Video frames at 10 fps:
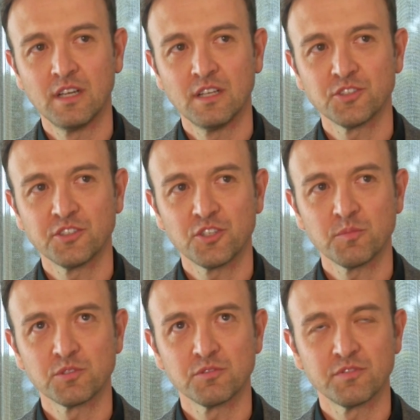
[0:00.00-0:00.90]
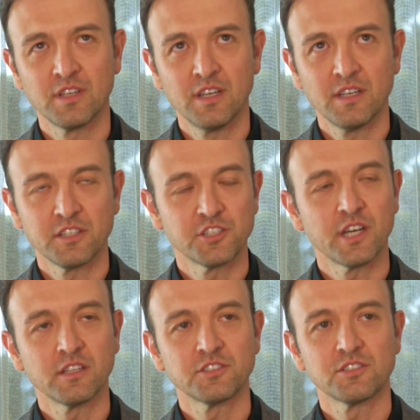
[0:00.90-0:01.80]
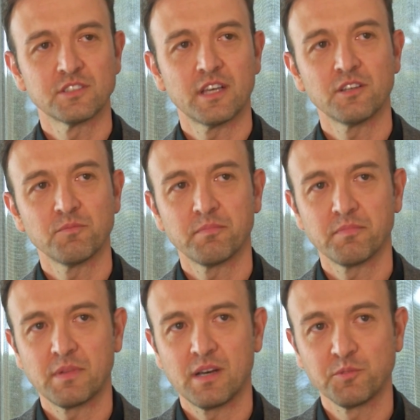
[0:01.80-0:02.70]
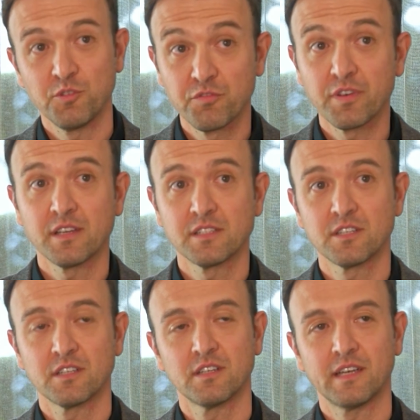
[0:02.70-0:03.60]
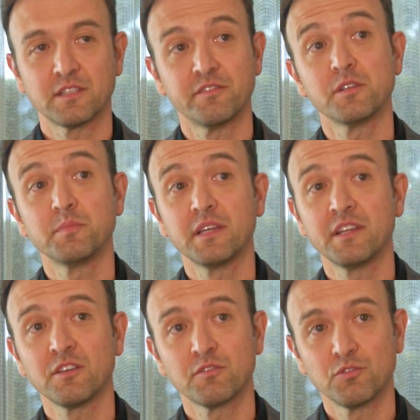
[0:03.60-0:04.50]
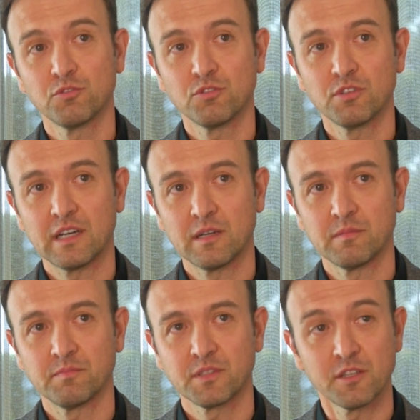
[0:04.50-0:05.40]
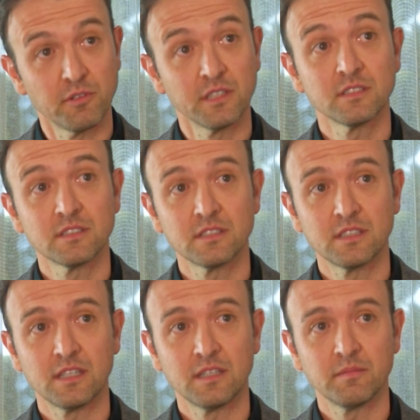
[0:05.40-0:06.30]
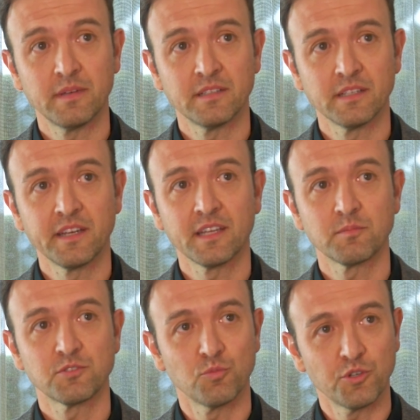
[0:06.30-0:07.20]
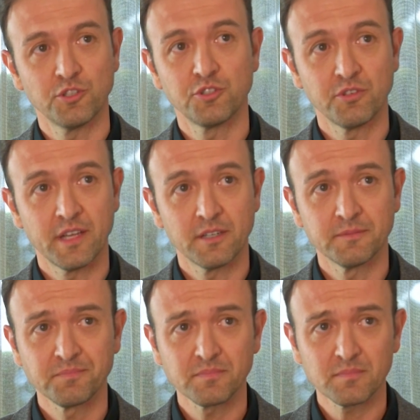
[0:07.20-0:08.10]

So in terms of the challenges that you faced at the very beginning of your career and leading up to what you do now